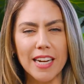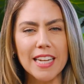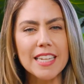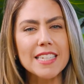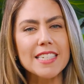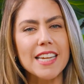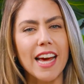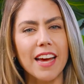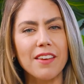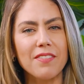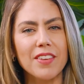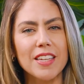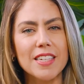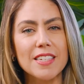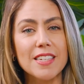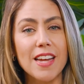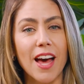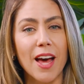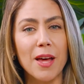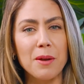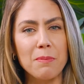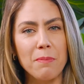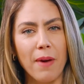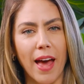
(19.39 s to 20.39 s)
going to dive into
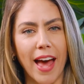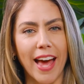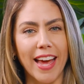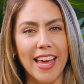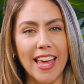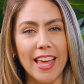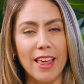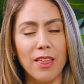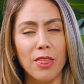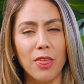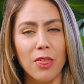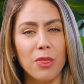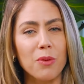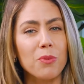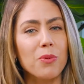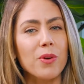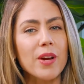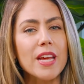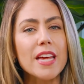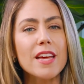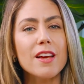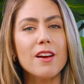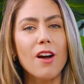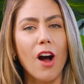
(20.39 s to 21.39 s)
unpacking
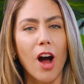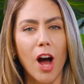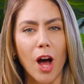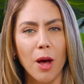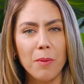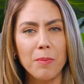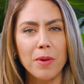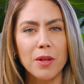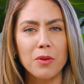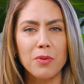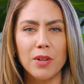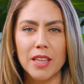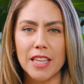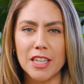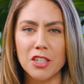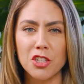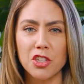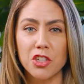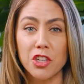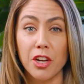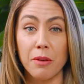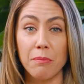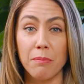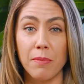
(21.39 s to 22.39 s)
3 common
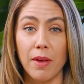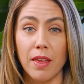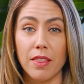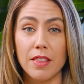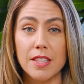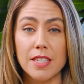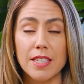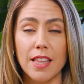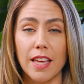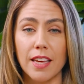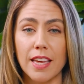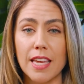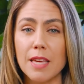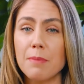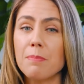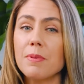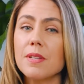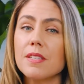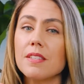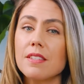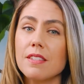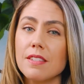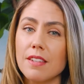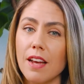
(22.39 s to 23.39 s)
relationship myths that keep
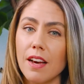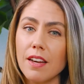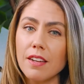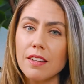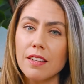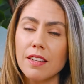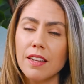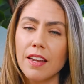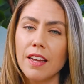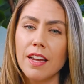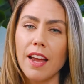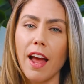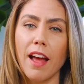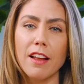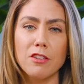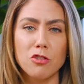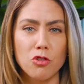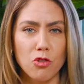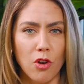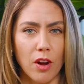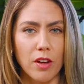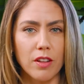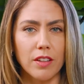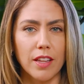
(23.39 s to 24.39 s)
us stuck and
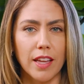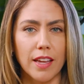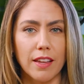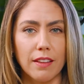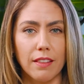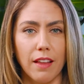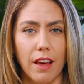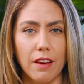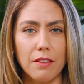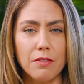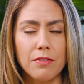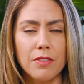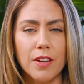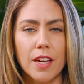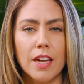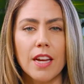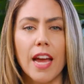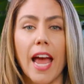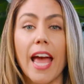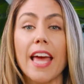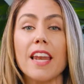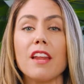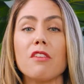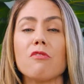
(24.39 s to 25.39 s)
struggling in love
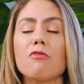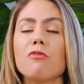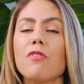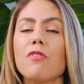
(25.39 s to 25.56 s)
and in